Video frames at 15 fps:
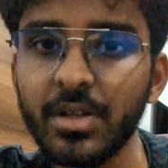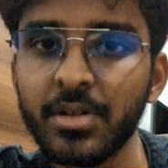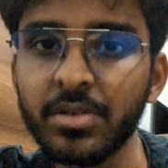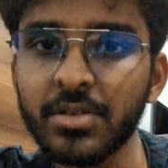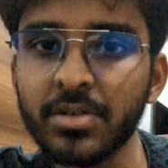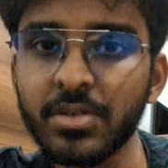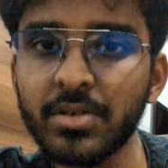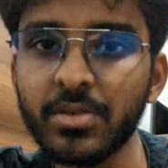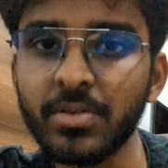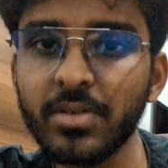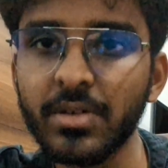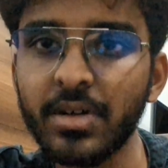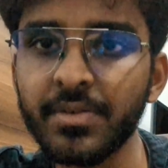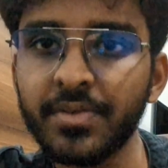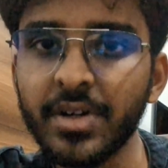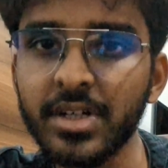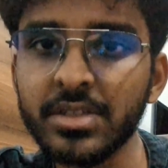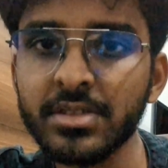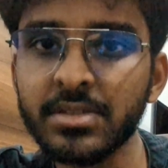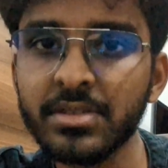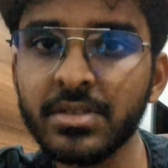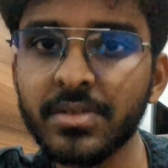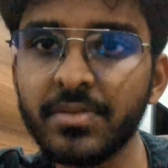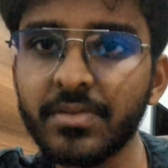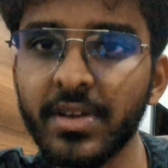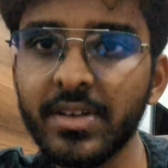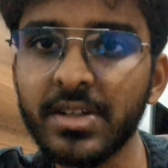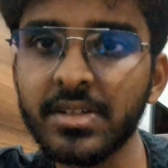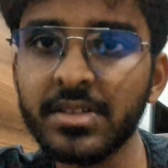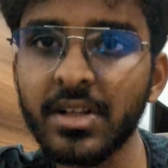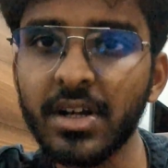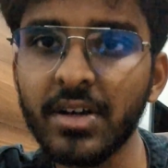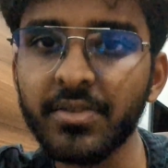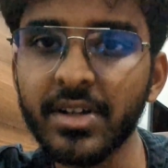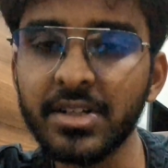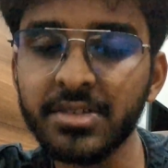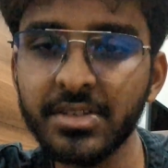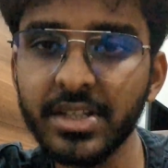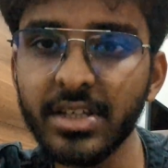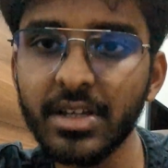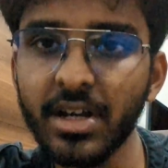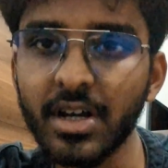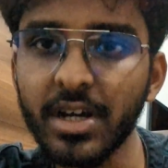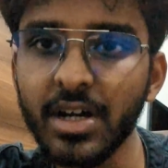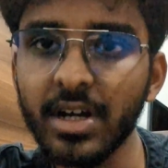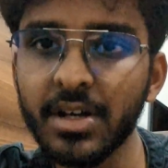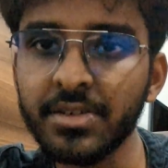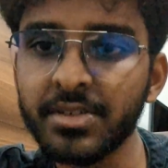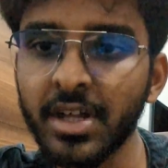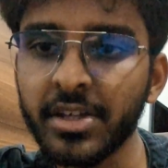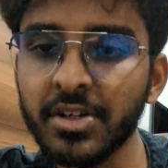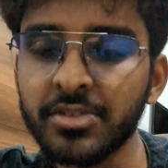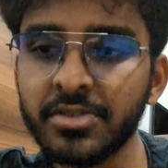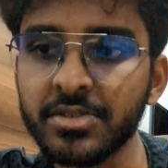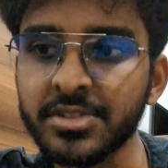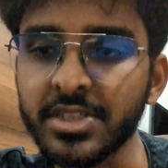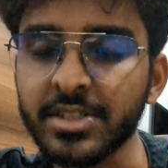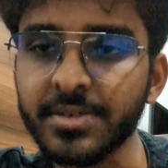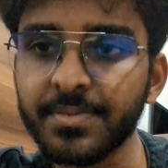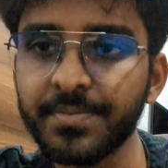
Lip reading: So first we'll see circuit switching.